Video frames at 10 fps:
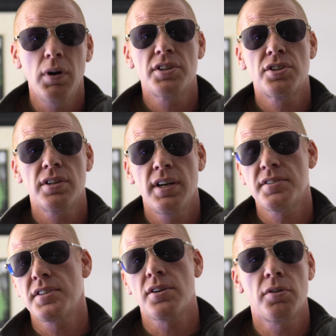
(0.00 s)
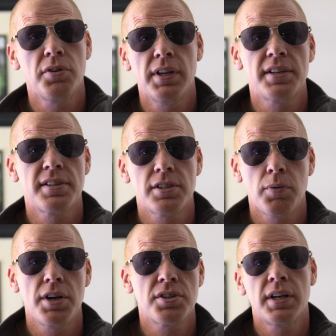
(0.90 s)
which is its own unique
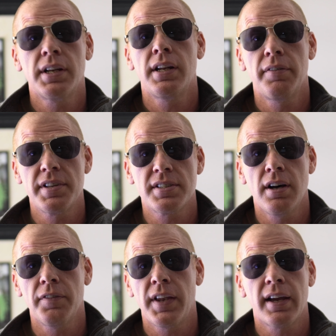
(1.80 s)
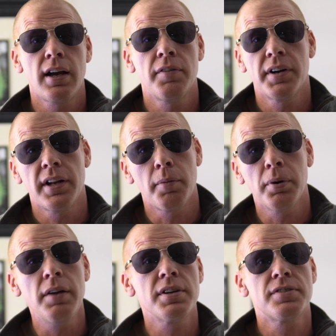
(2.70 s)
situation in and of itself that I covered in a
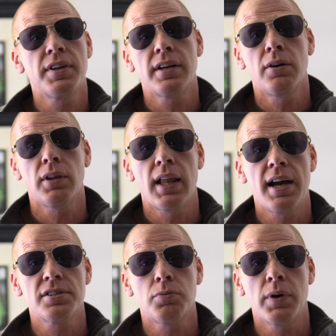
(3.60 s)
previous video last